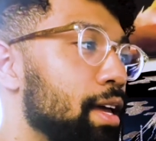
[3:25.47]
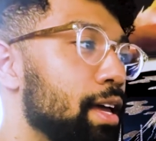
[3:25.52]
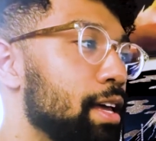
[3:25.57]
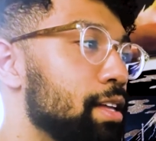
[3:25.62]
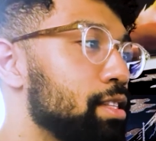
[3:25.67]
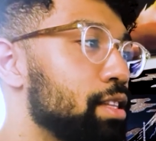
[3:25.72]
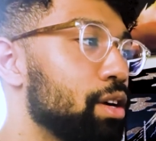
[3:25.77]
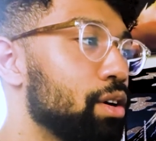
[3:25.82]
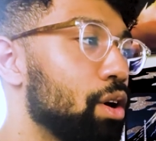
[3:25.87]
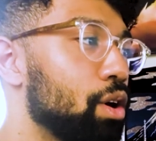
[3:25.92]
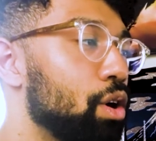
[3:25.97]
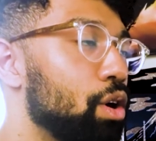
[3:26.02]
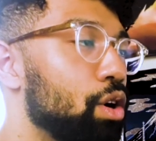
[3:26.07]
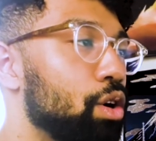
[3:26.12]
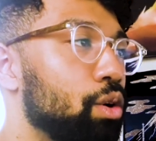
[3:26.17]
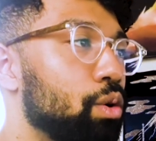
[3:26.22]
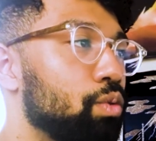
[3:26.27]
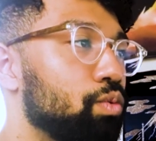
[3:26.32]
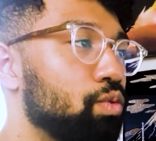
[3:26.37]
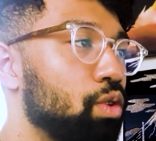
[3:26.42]
They're
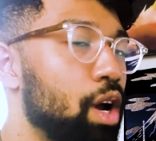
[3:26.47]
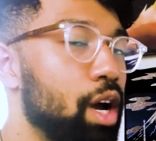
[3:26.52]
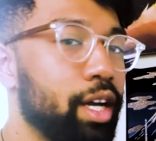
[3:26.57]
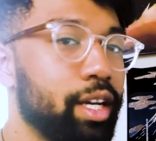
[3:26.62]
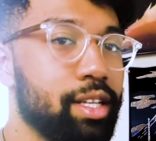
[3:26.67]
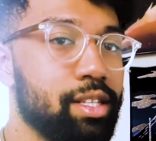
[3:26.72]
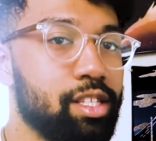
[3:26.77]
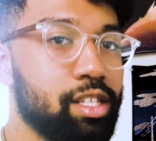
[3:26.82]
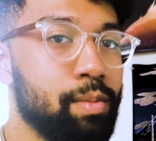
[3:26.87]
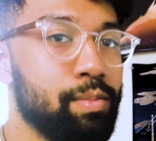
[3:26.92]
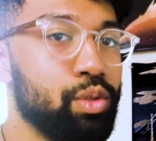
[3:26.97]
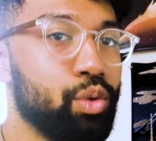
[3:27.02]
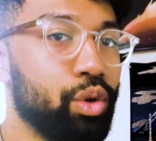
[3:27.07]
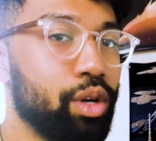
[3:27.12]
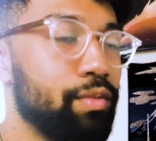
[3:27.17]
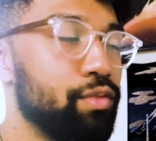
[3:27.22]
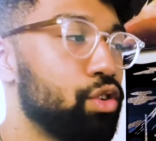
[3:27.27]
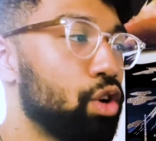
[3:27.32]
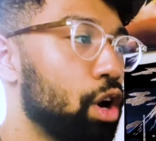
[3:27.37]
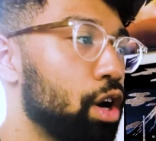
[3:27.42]
all rocking some
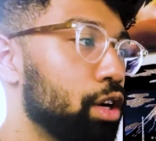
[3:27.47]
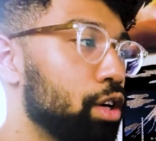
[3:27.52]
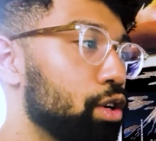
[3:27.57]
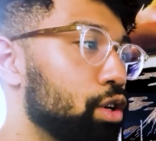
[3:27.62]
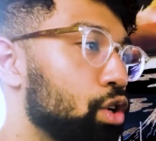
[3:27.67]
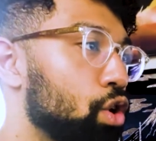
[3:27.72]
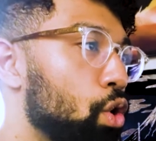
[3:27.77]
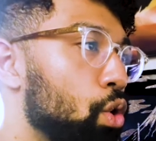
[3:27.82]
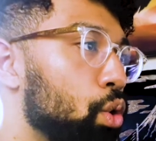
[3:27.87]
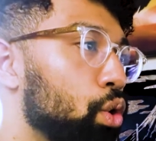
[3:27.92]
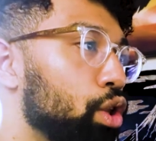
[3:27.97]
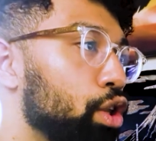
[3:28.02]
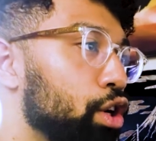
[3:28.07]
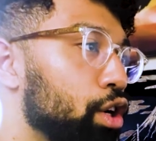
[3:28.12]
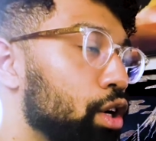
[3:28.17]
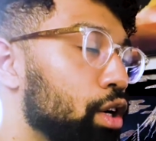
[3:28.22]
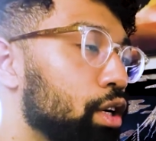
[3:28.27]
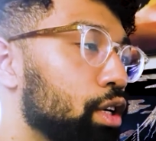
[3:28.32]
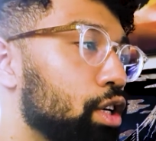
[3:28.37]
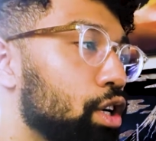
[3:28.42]
sort of darker,
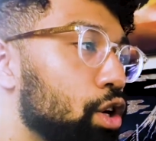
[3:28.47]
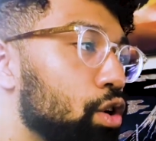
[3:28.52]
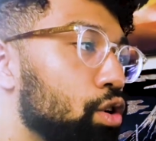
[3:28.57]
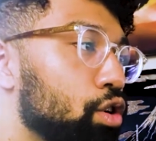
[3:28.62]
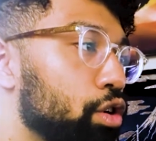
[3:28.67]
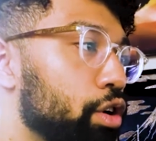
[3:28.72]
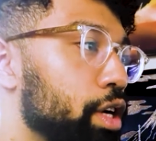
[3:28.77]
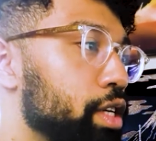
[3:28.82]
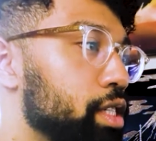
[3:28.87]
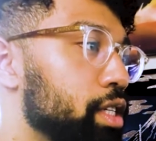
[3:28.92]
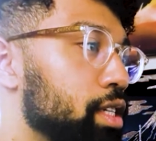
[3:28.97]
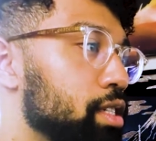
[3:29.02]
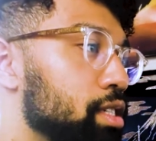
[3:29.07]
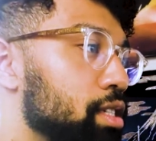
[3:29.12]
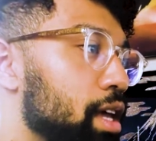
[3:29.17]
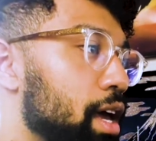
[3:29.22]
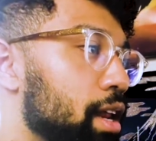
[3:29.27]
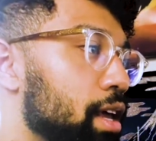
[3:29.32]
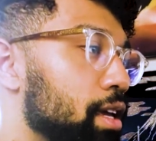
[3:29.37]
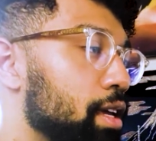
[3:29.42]
cooler girl crush
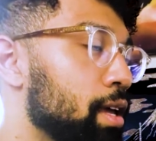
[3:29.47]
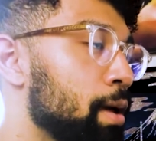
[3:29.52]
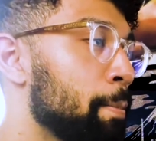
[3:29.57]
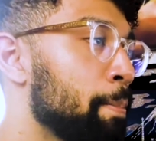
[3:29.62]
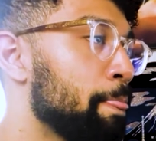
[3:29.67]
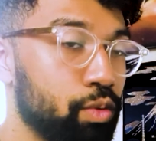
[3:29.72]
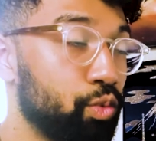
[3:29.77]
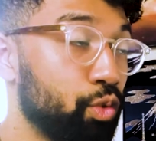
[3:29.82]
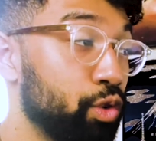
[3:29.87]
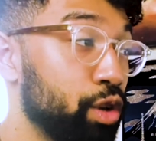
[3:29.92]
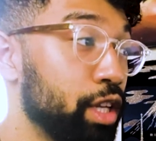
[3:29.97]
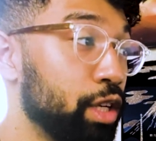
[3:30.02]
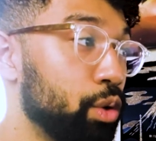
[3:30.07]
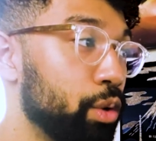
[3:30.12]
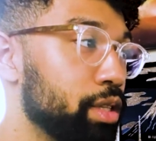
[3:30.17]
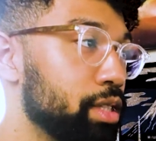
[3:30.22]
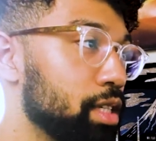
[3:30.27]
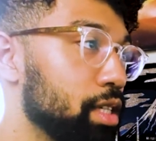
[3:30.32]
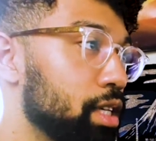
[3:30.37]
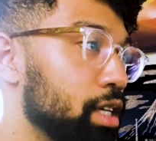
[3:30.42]
aesthetic. We're really
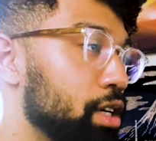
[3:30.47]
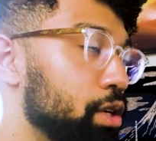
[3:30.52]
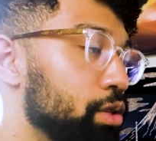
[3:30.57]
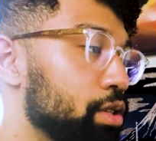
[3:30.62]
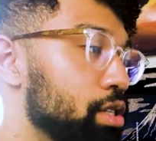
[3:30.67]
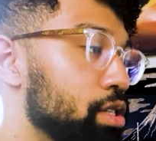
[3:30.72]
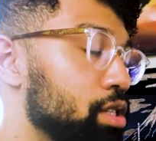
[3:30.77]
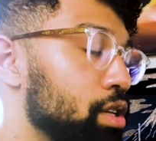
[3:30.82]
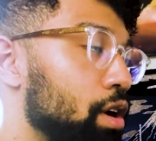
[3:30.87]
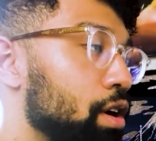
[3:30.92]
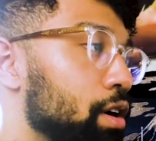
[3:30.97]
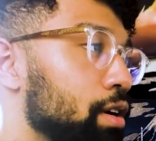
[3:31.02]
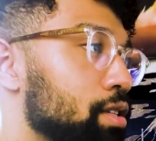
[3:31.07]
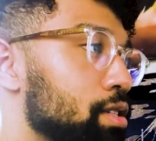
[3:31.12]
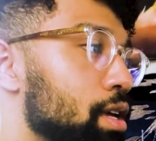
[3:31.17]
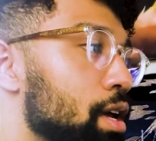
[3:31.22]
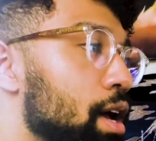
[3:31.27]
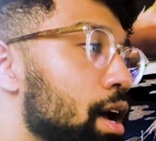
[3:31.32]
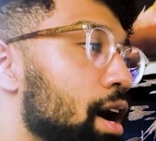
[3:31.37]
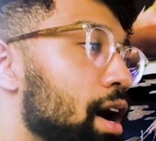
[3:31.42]
going to kill the songs.